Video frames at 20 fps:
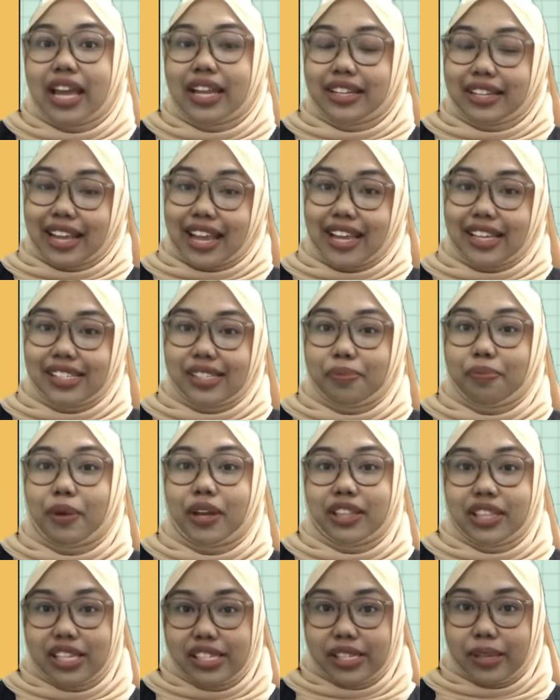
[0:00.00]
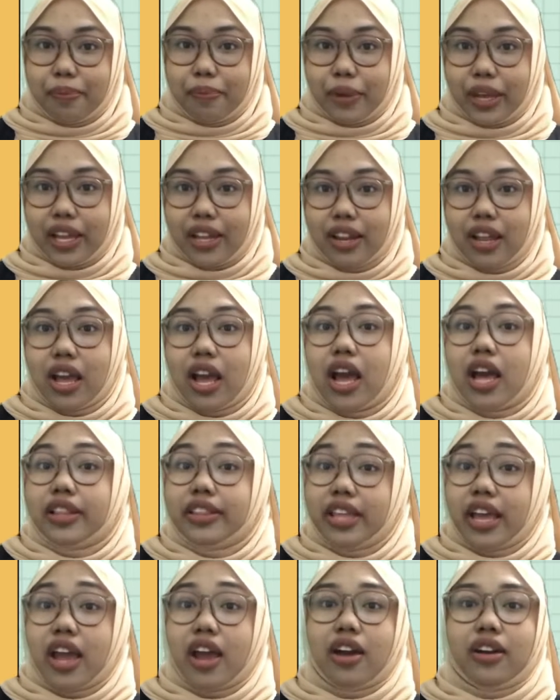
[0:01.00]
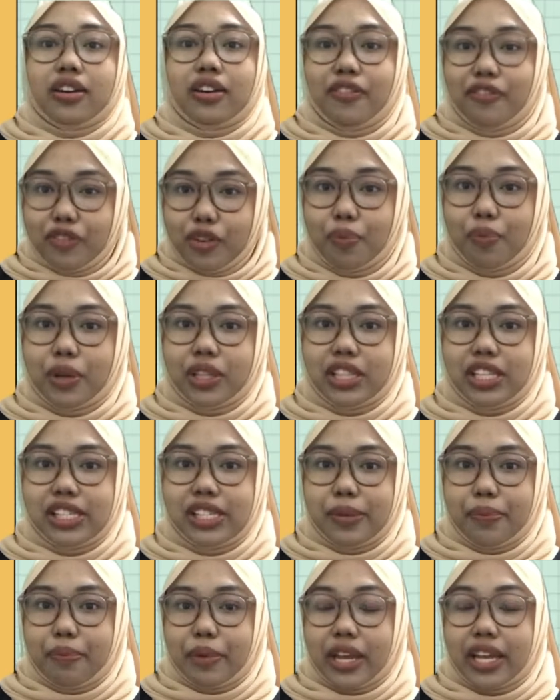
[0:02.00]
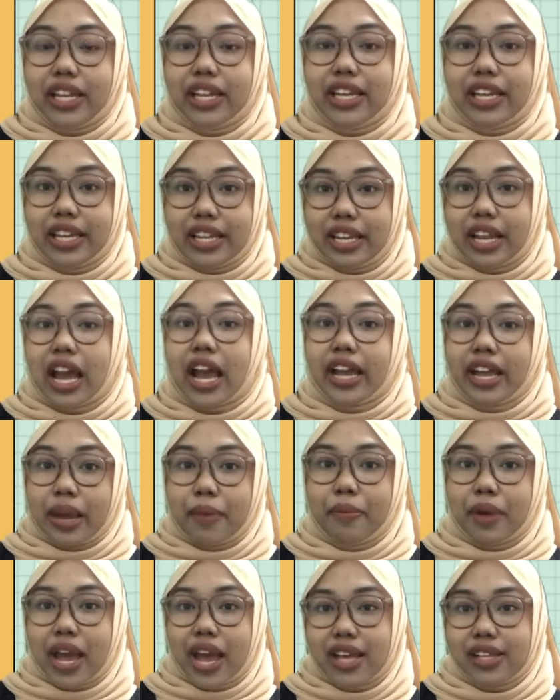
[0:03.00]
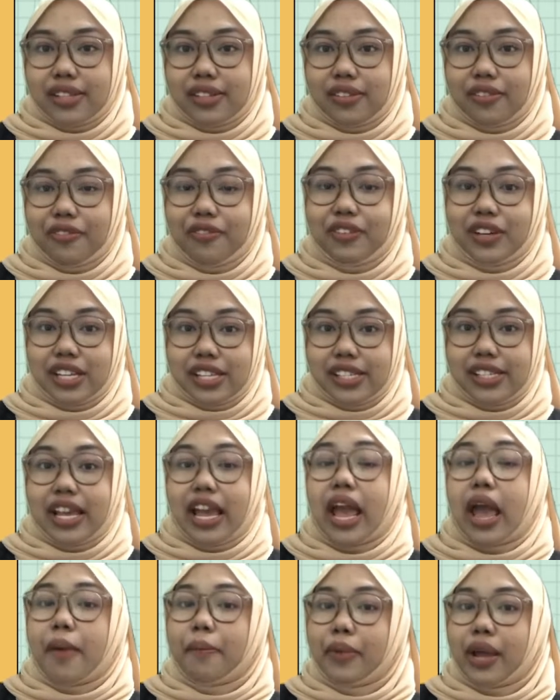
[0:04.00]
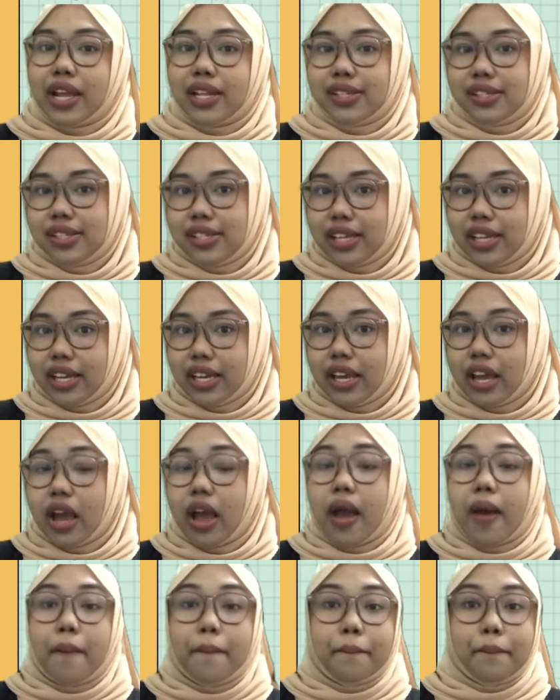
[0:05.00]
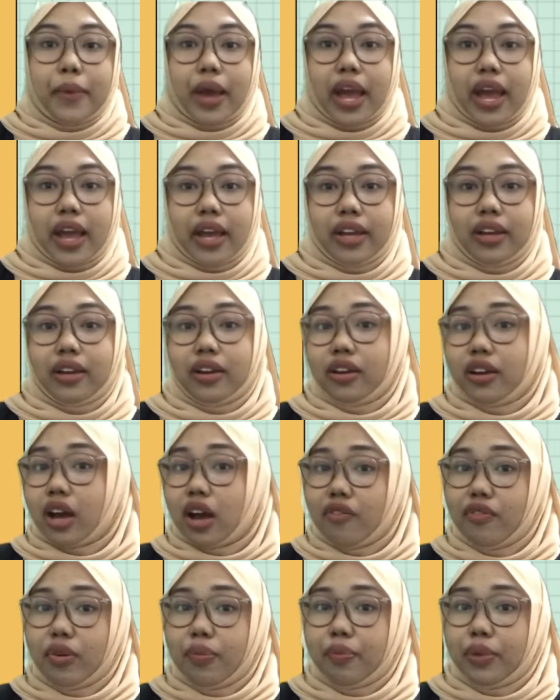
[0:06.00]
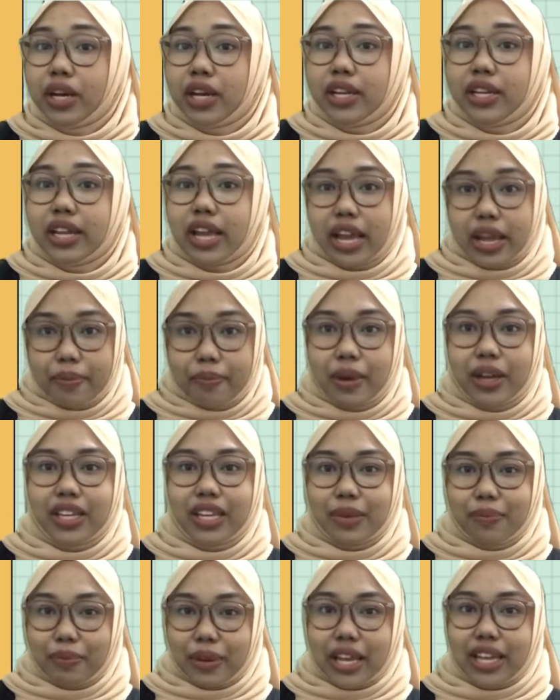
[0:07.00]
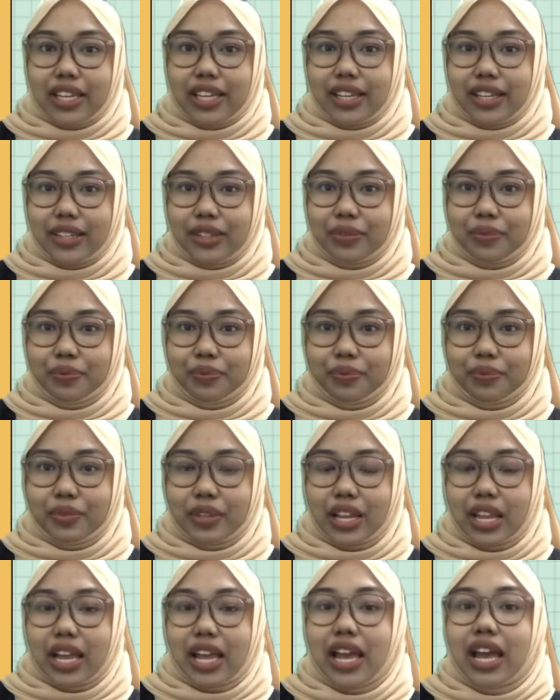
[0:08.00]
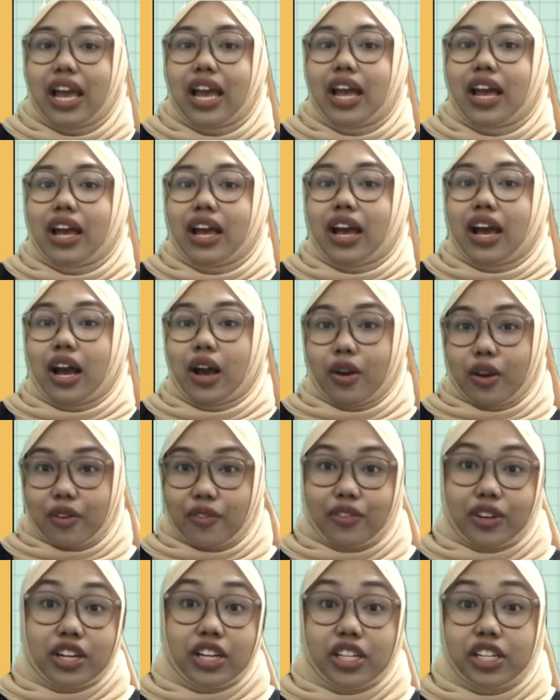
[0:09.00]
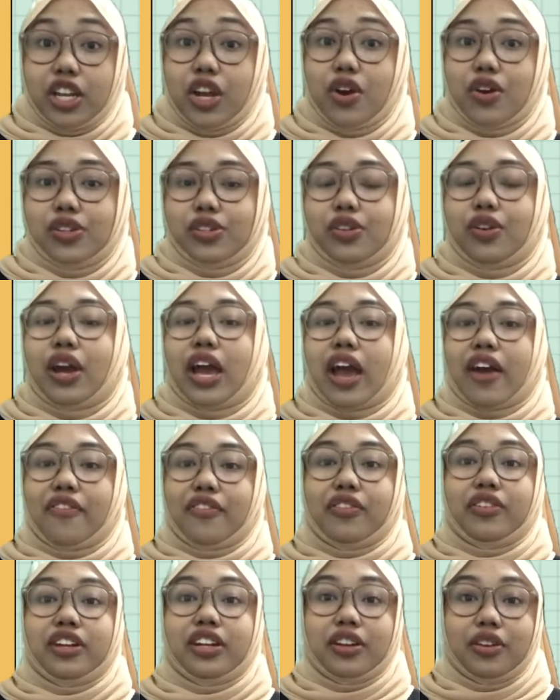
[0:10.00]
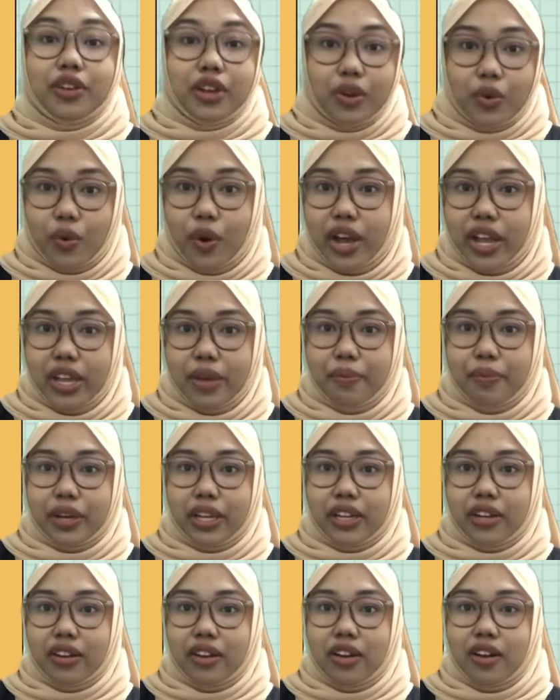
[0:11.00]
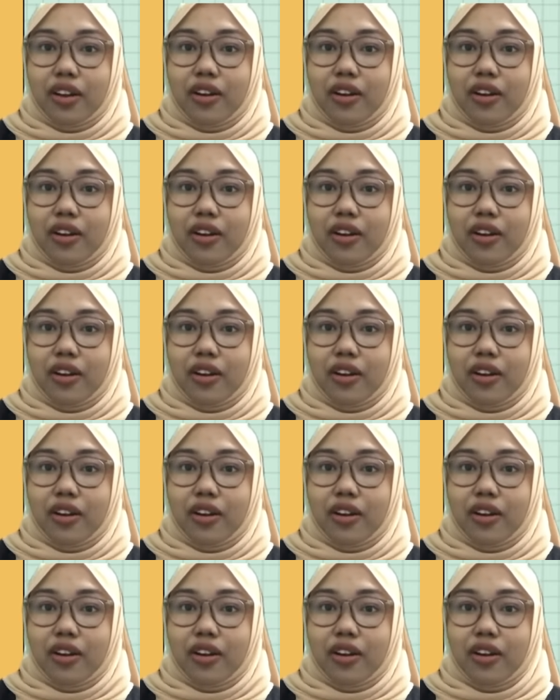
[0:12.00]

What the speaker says: Next, participate. There are a few participate in IMS. First, MNC, bank, government, and market player. However, they also have the requirement.